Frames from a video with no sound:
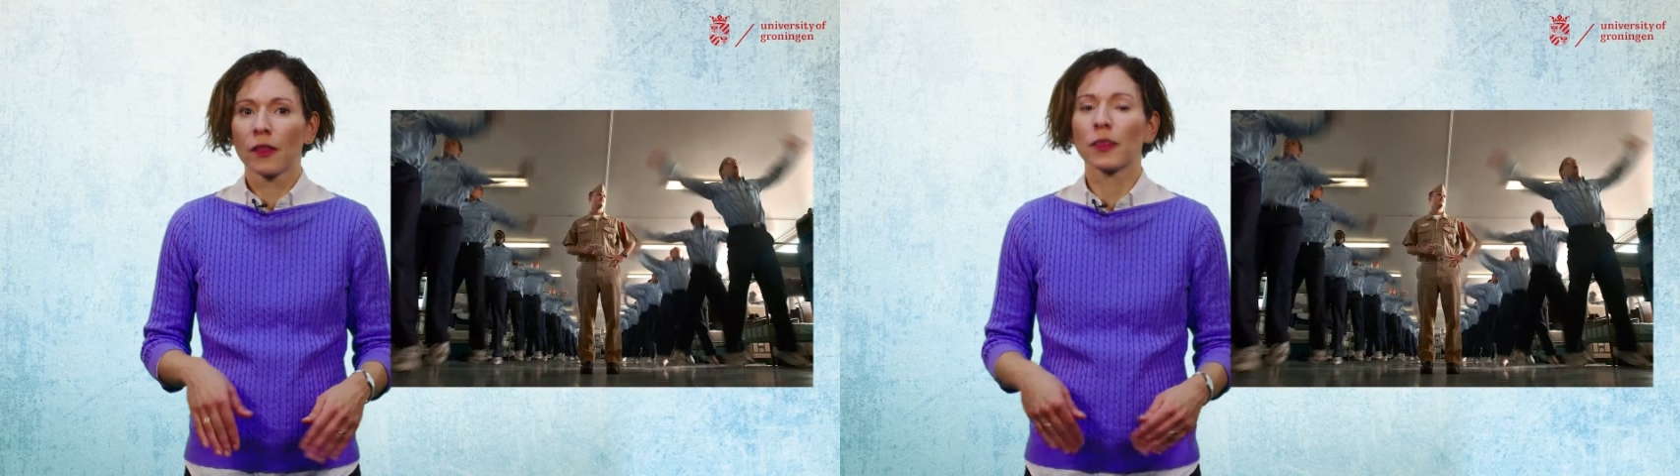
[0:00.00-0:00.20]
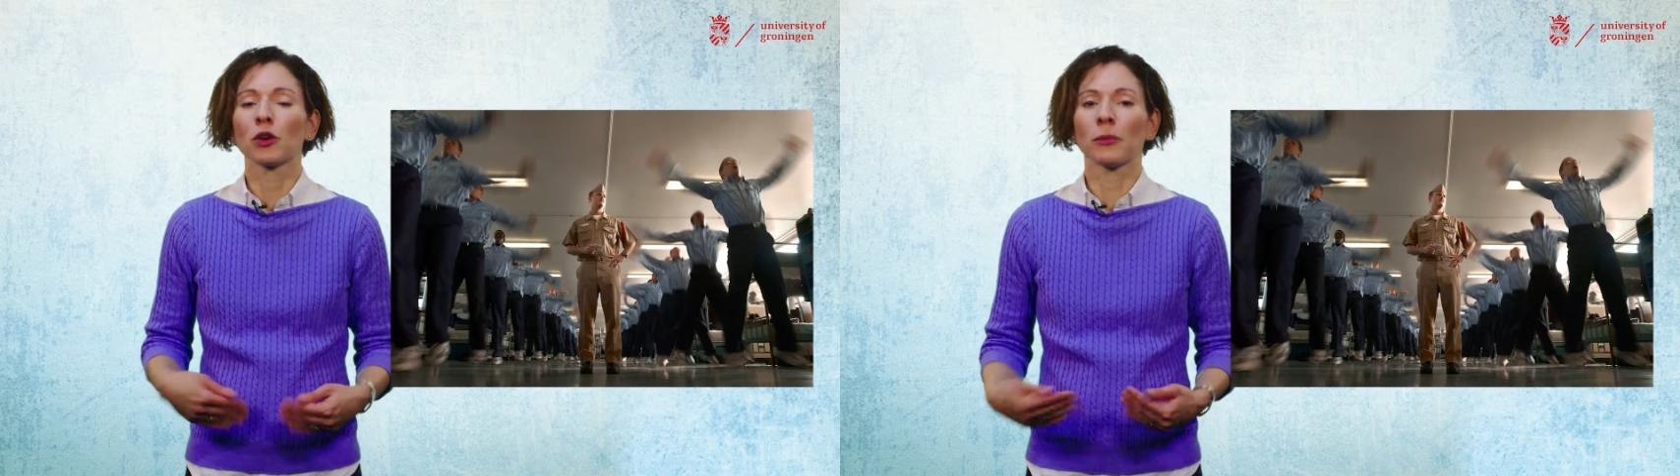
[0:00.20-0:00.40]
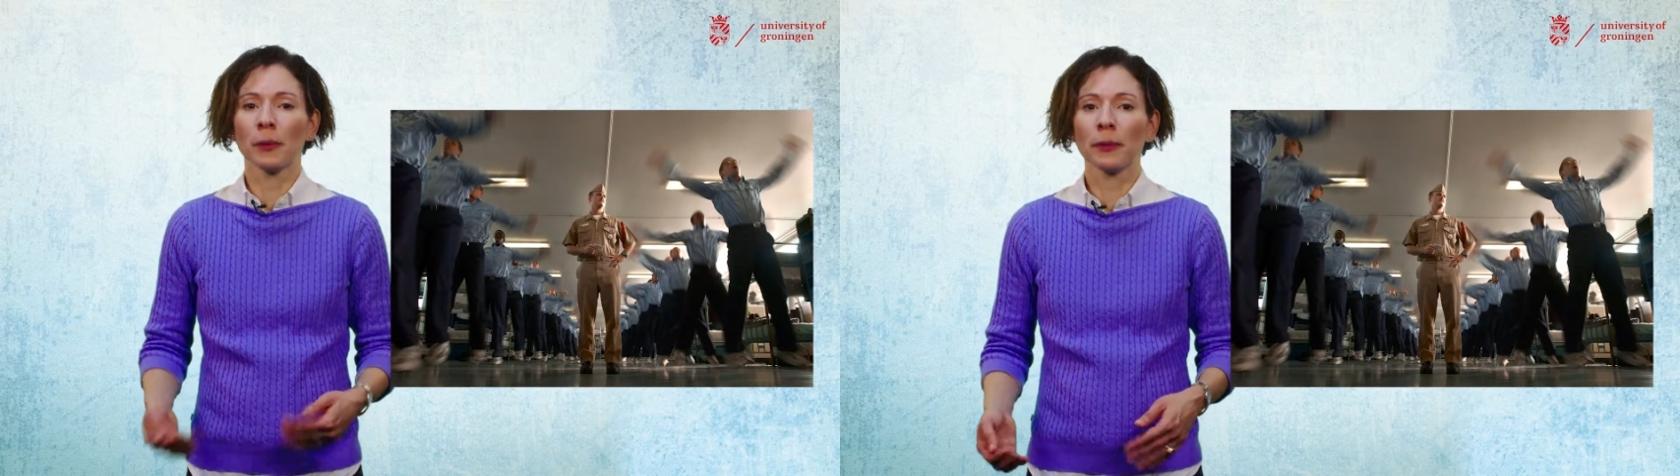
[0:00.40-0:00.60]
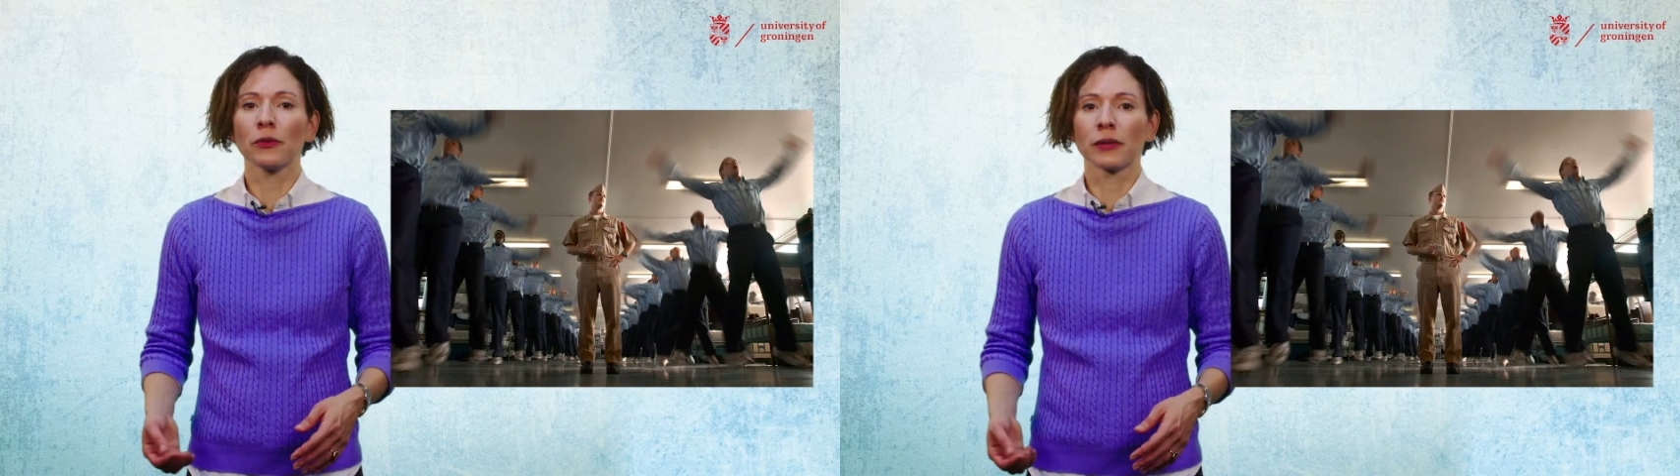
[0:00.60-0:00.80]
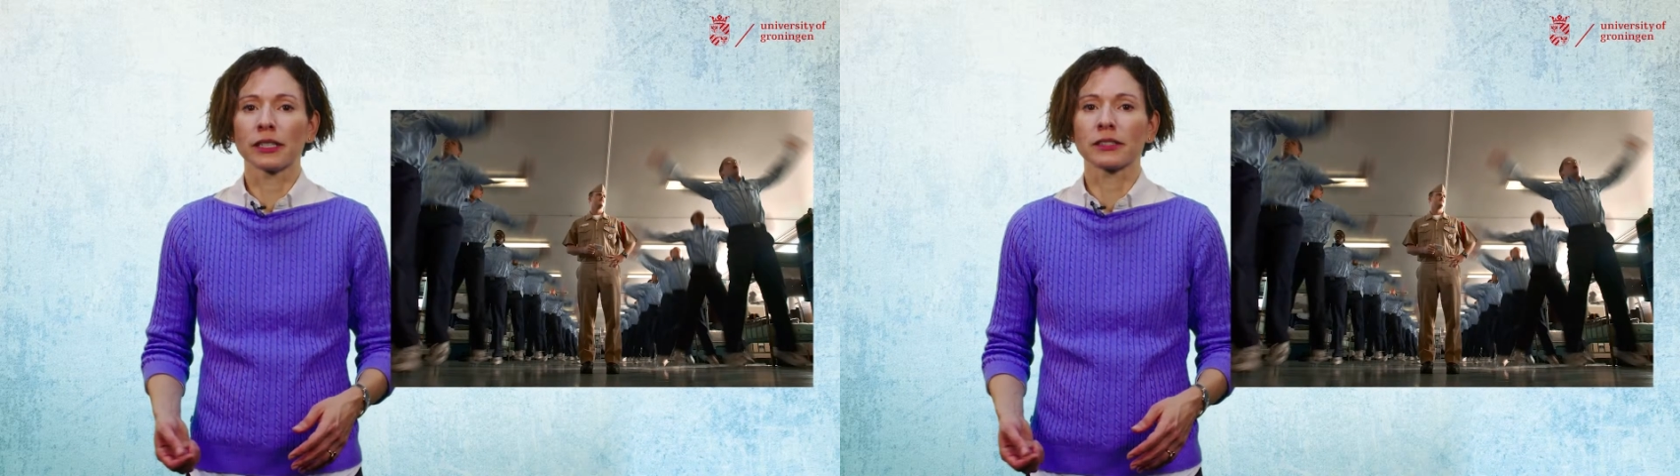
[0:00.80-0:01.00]
there might be a
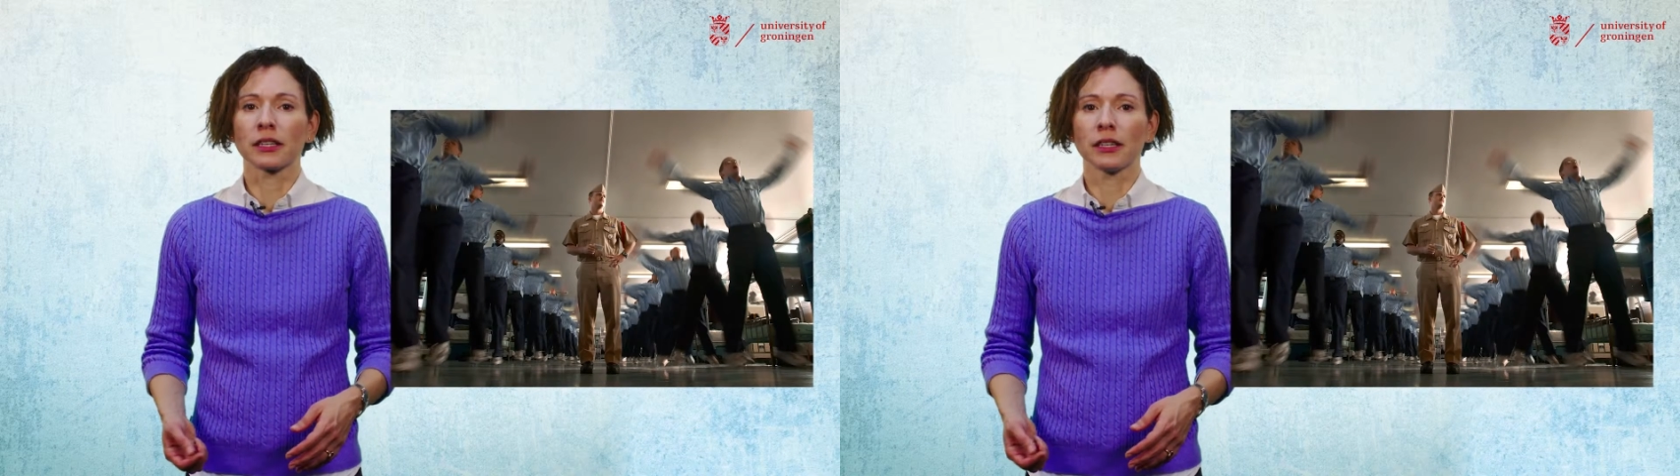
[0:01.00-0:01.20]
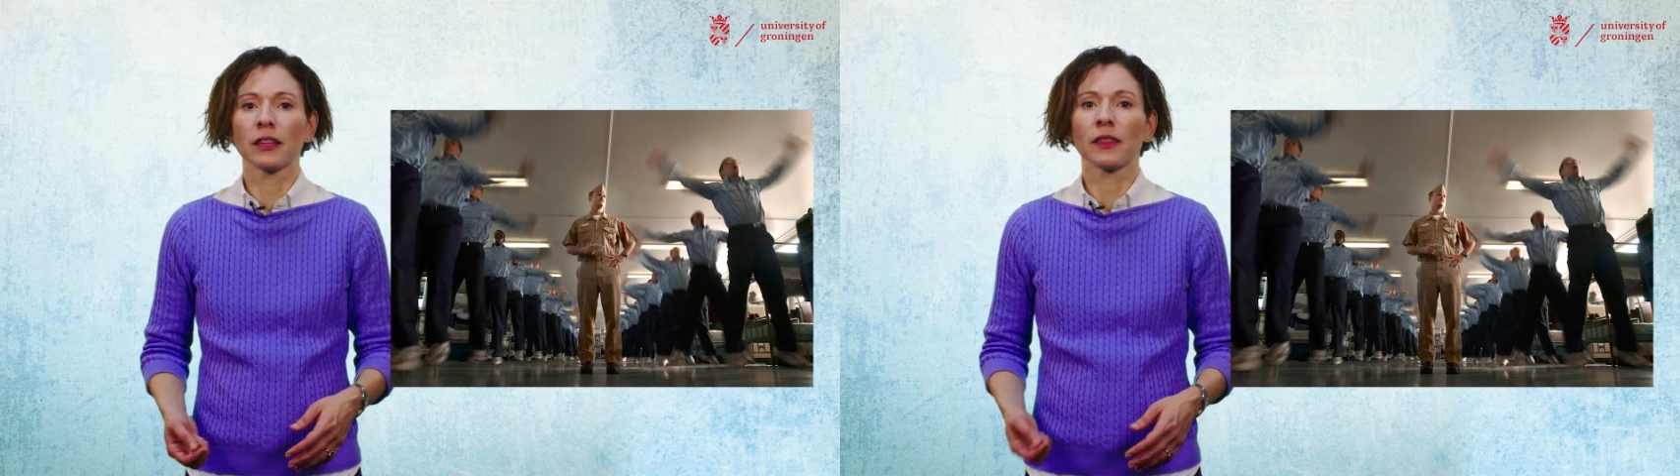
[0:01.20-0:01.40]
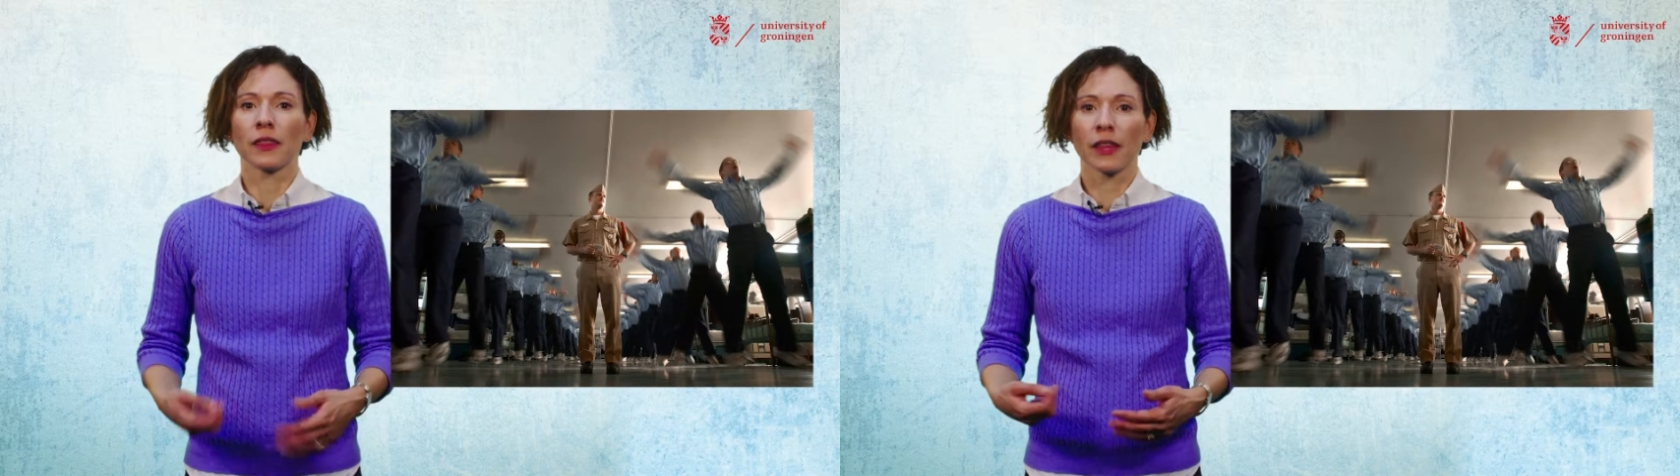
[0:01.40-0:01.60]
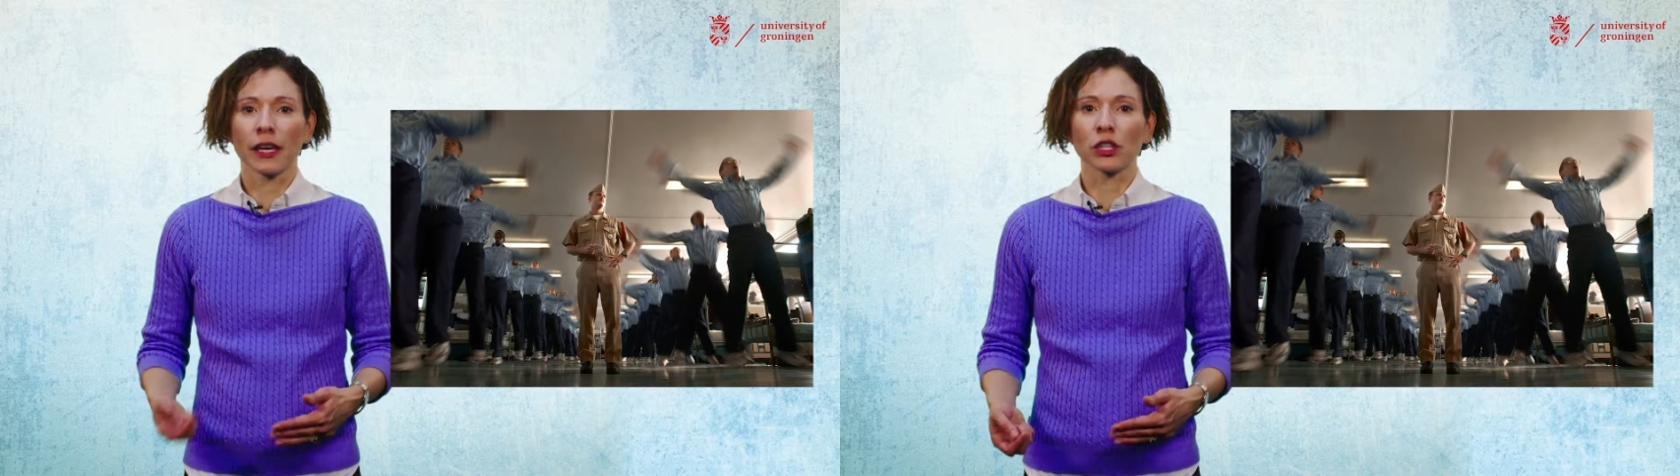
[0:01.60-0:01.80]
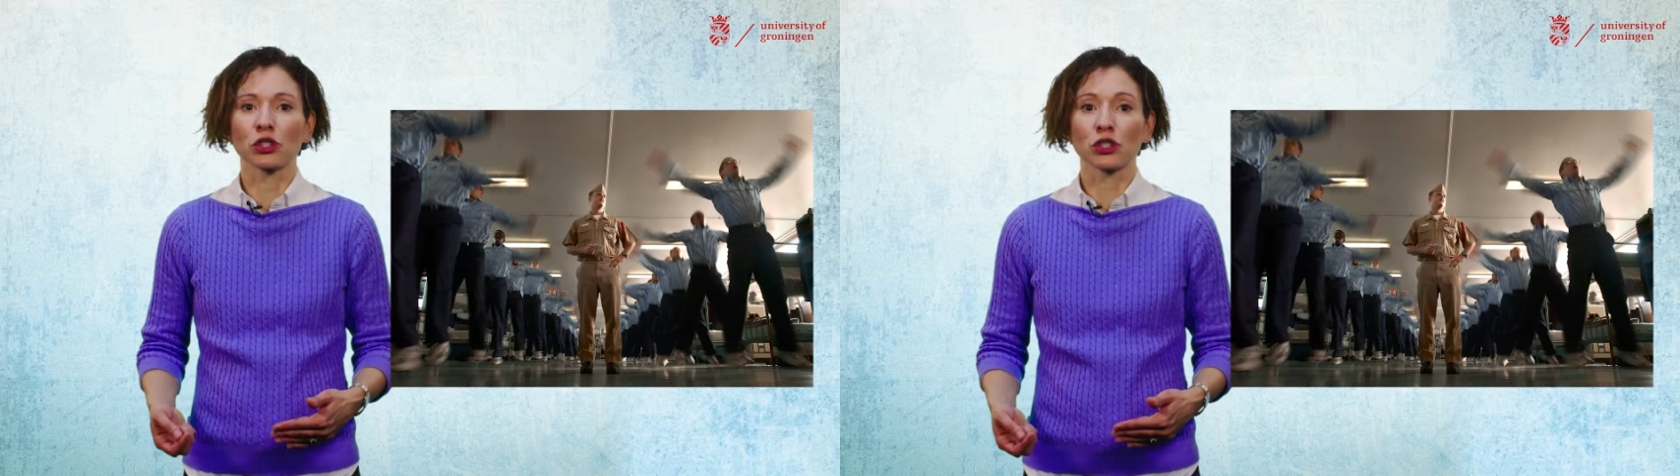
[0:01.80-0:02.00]
risk that your